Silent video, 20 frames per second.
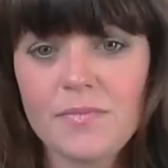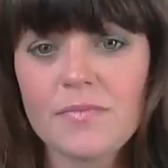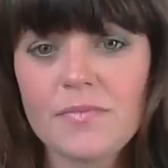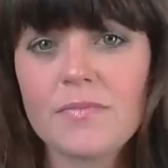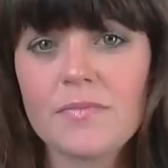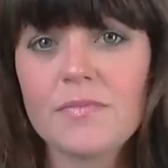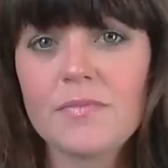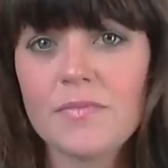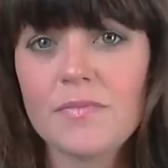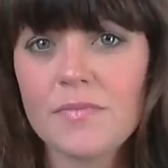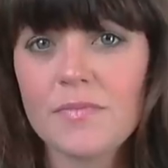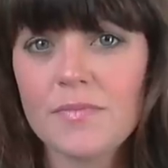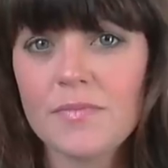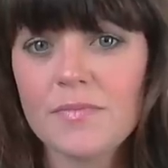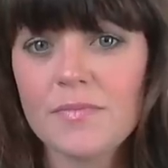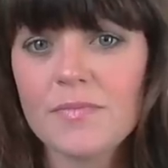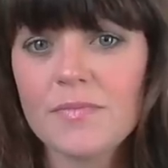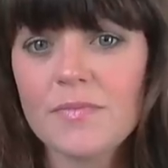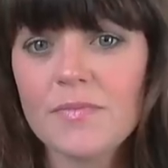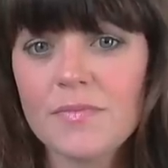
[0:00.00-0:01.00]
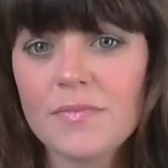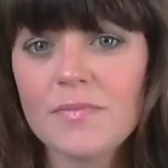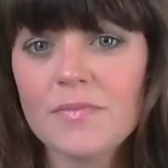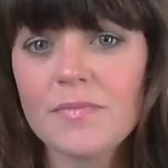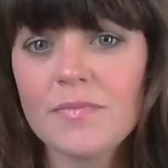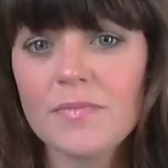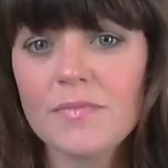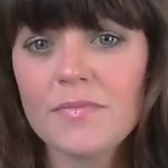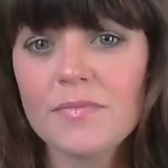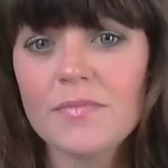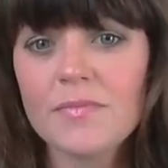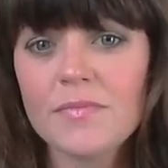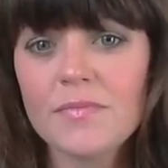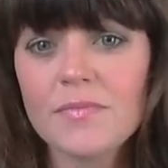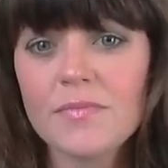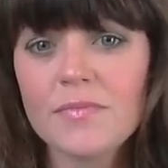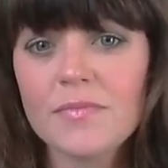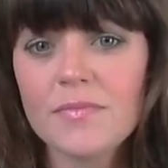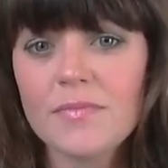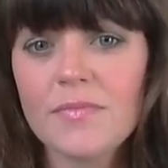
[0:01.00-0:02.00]

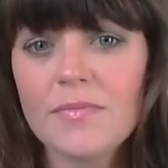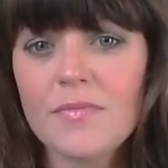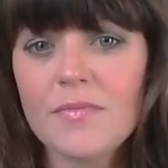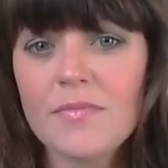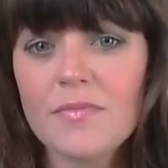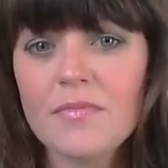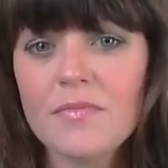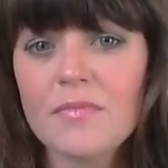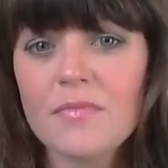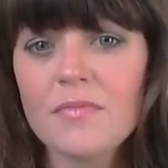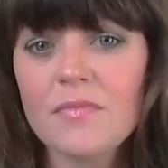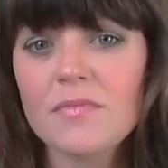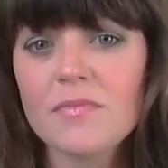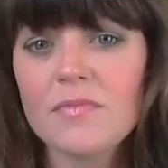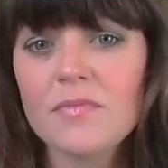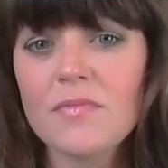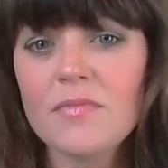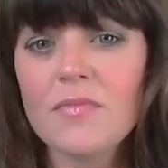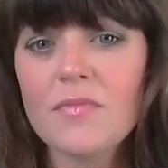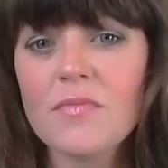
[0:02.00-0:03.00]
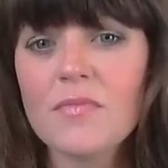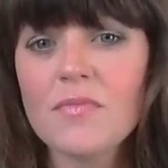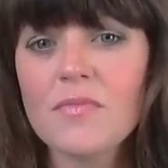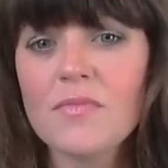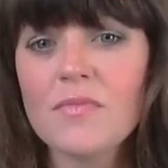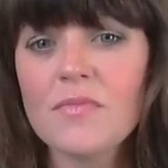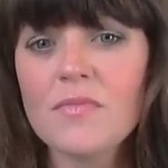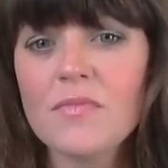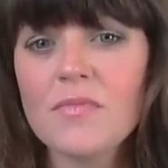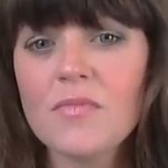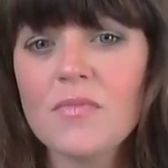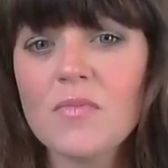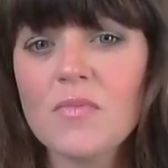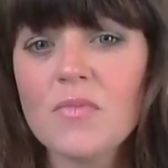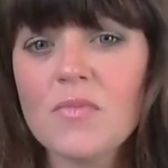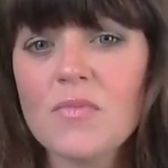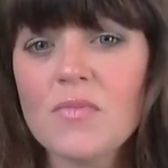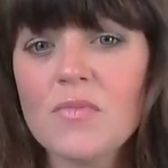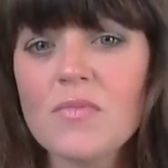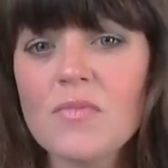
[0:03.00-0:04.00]

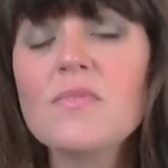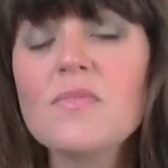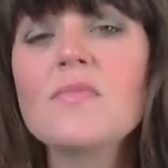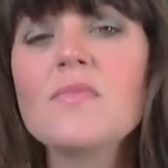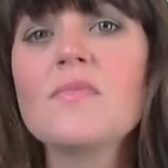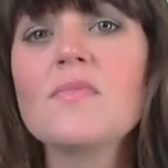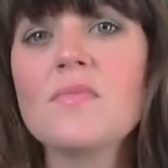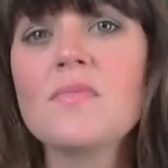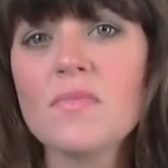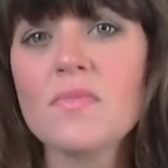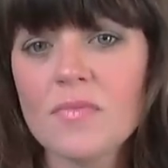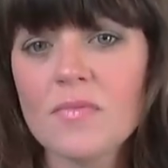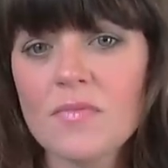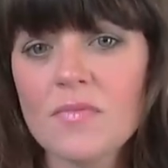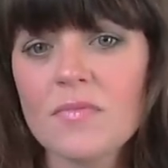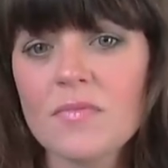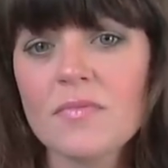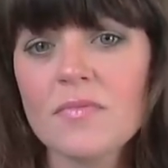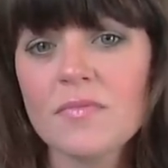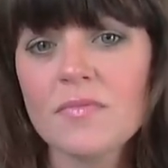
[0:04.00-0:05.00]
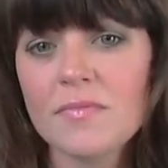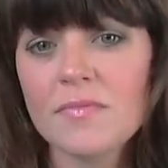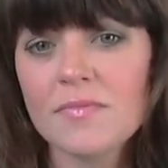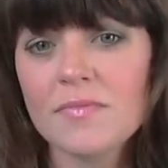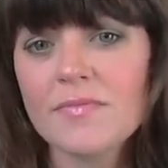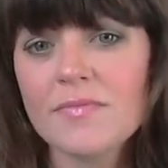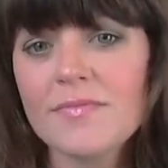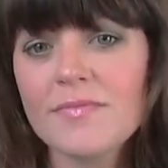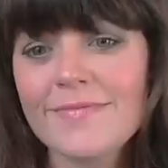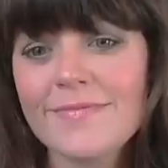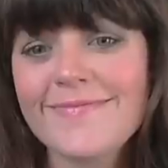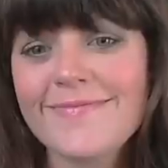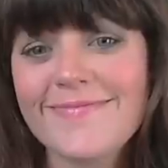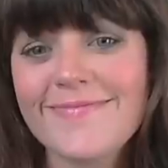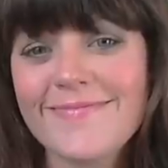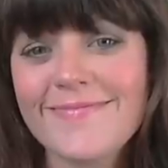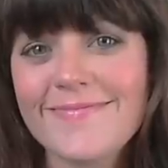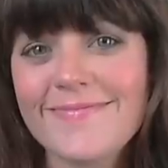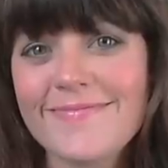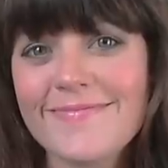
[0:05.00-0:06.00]

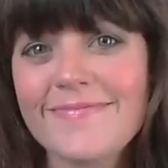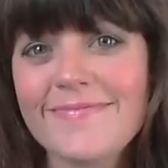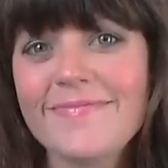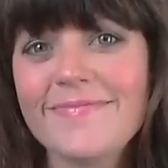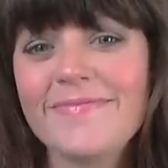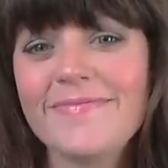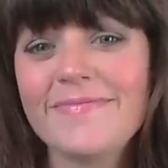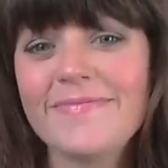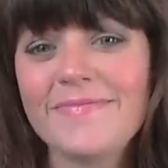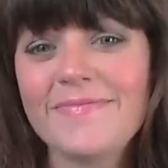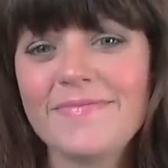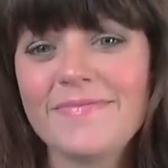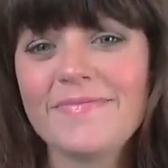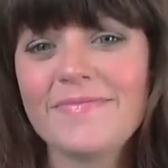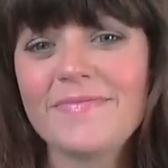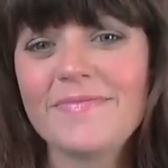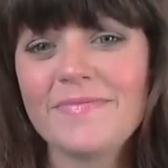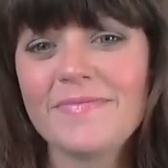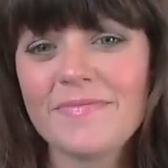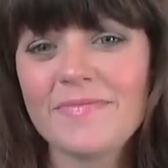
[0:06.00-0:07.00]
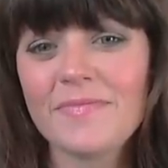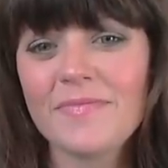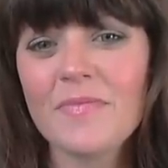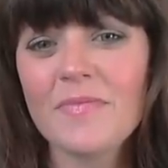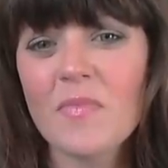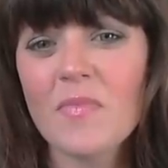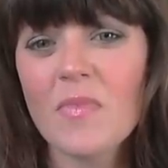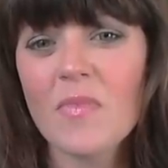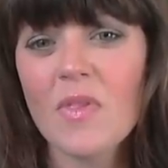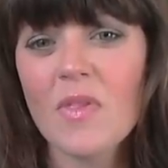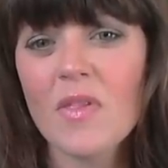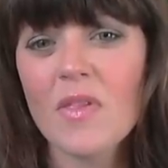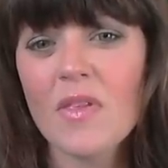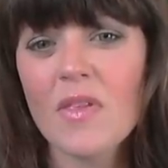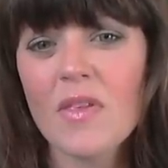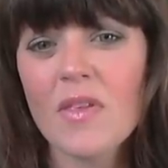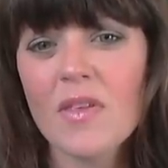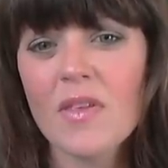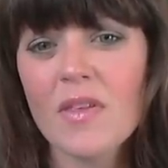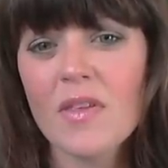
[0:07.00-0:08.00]
(silent)